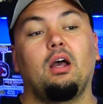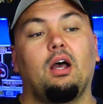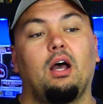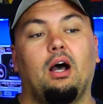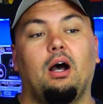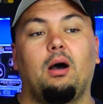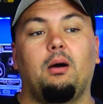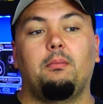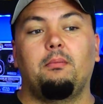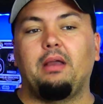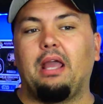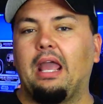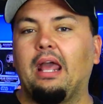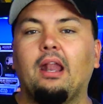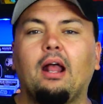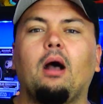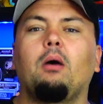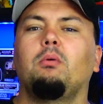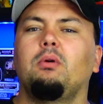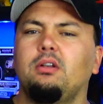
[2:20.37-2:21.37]
And
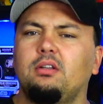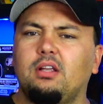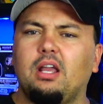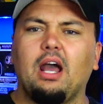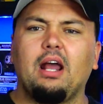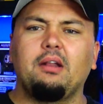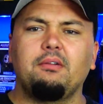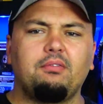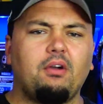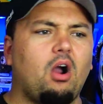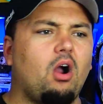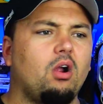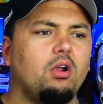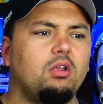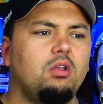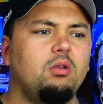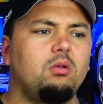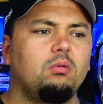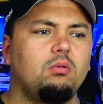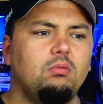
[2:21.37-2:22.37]
I would kind of
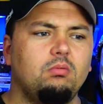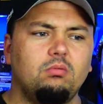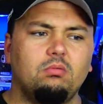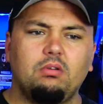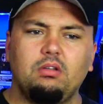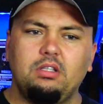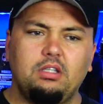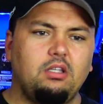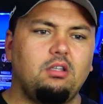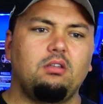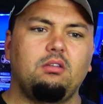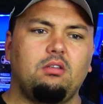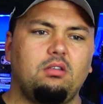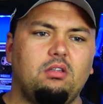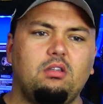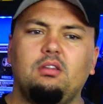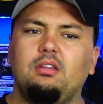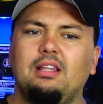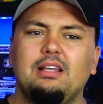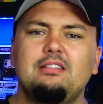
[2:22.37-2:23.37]
argue
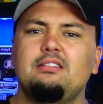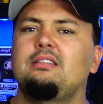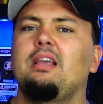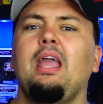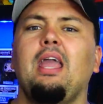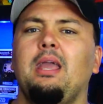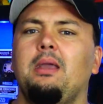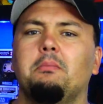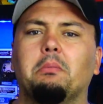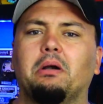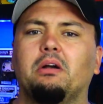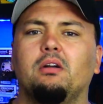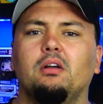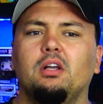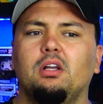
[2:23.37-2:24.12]
the same.